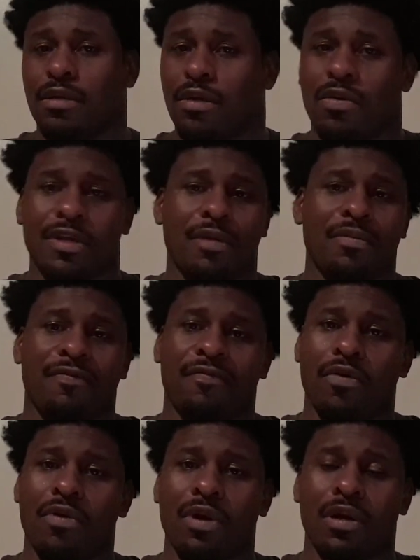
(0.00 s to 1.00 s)
a year
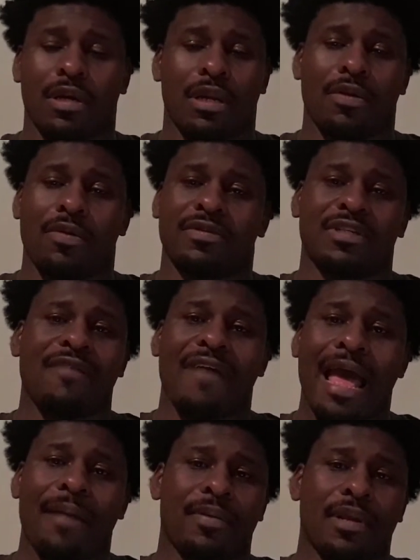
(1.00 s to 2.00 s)
before, stuff
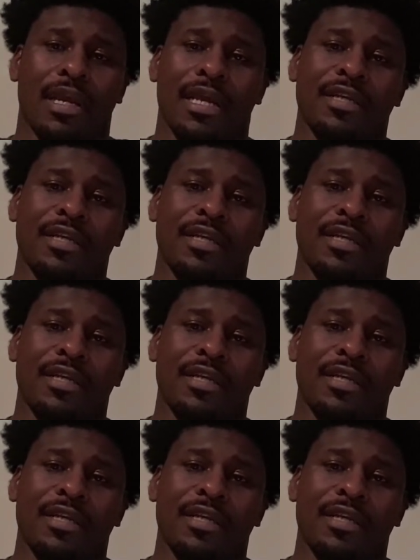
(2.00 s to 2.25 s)
happened.